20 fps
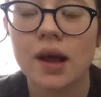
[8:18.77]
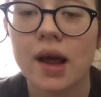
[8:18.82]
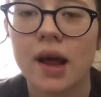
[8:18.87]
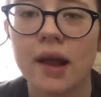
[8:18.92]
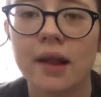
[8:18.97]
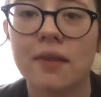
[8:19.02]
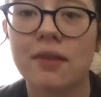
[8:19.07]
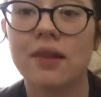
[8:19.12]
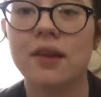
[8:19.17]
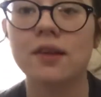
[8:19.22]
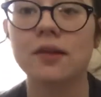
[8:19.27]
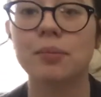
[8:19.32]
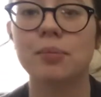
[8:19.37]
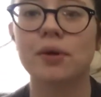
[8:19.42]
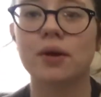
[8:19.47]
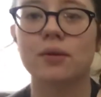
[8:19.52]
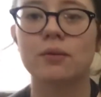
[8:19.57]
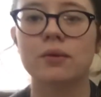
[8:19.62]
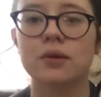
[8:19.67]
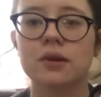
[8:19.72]
and these
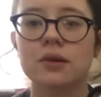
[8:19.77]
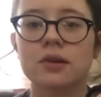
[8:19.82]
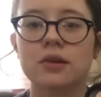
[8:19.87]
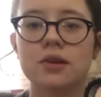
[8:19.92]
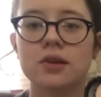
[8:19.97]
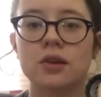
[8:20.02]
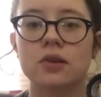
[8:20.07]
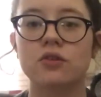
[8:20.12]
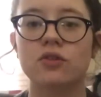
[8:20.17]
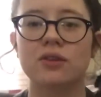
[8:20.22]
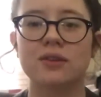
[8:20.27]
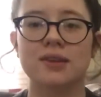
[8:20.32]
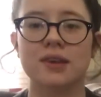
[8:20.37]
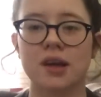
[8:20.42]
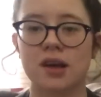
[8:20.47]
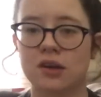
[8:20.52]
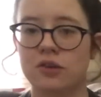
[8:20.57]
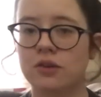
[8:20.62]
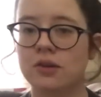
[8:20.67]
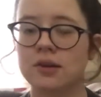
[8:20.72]
big ones just
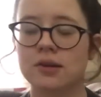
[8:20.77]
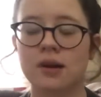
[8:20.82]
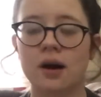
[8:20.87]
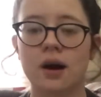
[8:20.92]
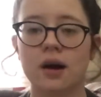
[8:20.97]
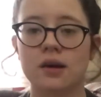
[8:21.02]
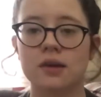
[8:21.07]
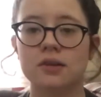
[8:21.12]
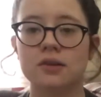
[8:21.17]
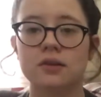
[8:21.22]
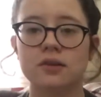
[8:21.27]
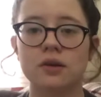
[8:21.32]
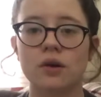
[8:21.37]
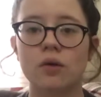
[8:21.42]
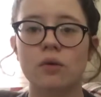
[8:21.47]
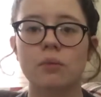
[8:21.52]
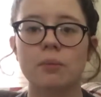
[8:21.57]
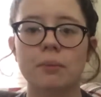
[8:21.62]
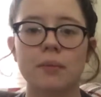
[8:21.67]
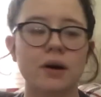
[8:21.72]
catch his eye
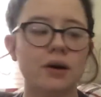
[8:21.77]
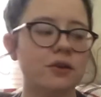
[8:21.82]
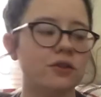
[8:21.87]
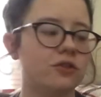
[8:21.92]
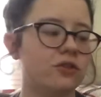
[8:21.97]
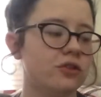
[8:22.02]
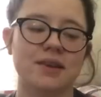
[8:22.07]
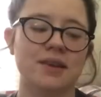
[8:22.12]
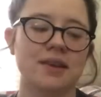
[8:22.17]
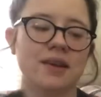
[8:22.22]
so much.